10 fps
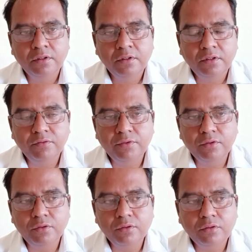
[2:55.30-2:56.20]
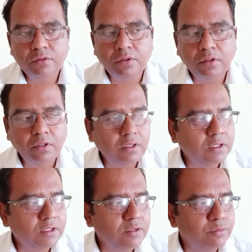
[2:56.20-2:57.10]
If you know
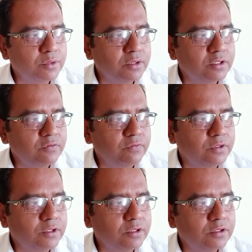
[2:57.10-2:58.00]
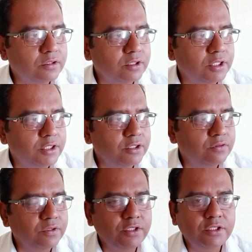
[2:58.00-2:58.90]
all the important words related
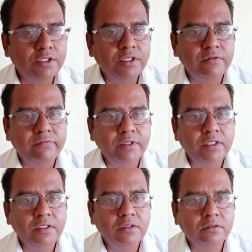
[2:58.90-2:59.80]
to engineering field,